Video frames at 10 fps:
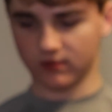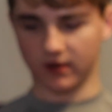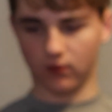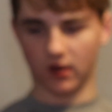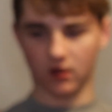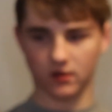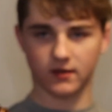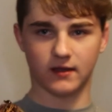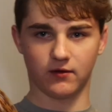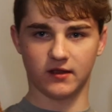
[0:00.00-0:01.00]
pretty well.
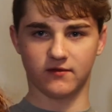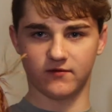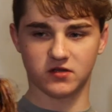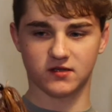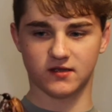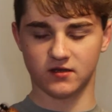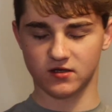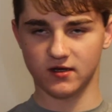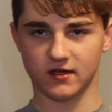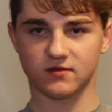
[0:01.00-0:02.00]
And that would get the fish's
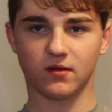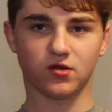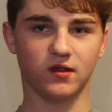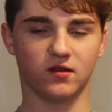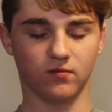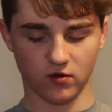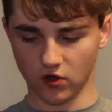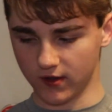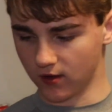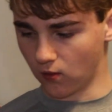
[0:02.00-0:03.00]
attention, especially in some
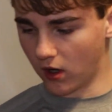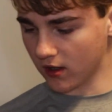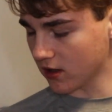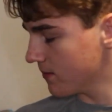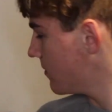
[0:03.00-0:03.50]
dirtier water.